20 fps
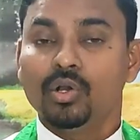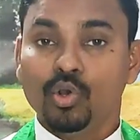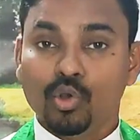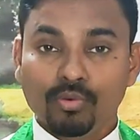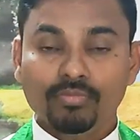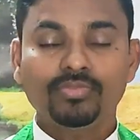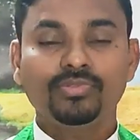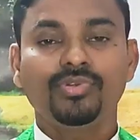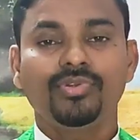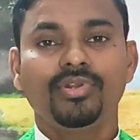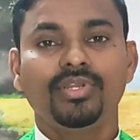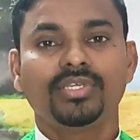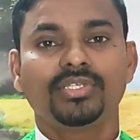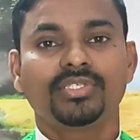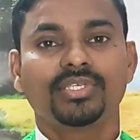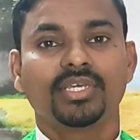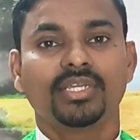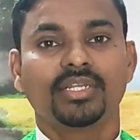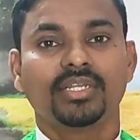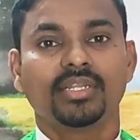whom to
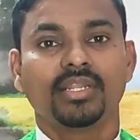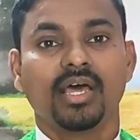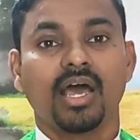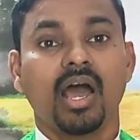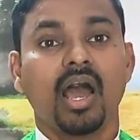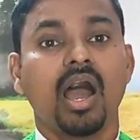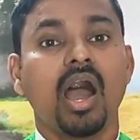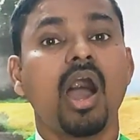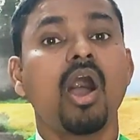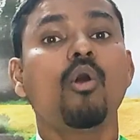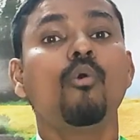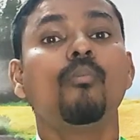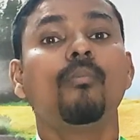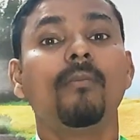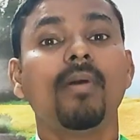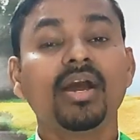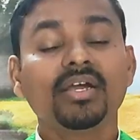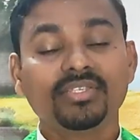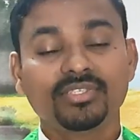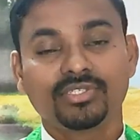listen, how
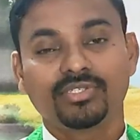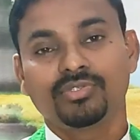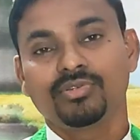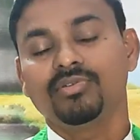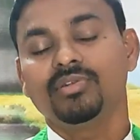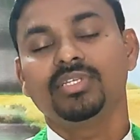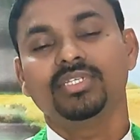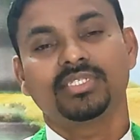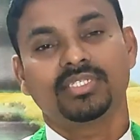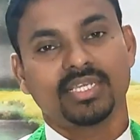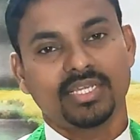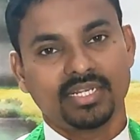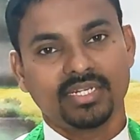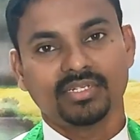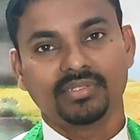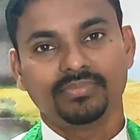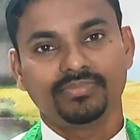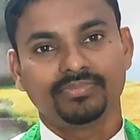much to listen.